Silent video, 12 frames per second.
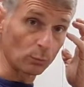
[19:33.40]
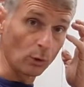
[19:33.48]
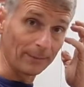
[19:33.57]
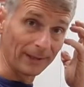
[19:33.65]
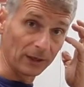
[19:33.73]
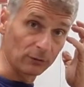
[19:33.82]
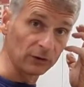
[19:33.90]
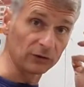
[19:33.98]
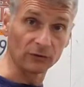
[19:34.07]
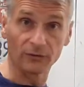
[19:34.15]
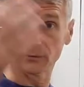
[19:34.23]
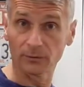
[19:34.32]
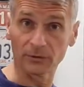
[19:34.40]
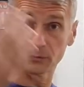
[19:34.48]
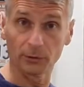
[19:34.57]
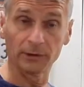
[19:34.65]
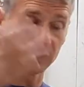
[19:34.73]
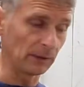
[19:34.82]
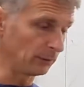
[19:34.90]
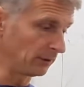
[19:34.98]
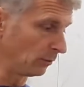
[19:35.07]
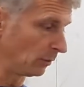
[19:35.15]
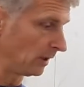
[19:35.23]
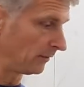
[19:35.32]
wipe that grease off, otherwise we'll end up with
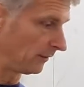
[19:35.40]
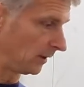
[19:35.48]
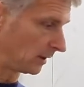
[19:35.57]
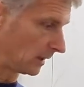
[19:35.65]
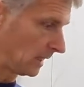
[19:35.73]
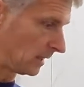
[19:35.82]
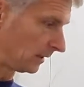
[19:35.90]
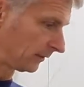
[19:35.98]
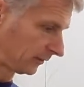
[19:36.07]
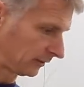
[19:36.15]
it all over our glass.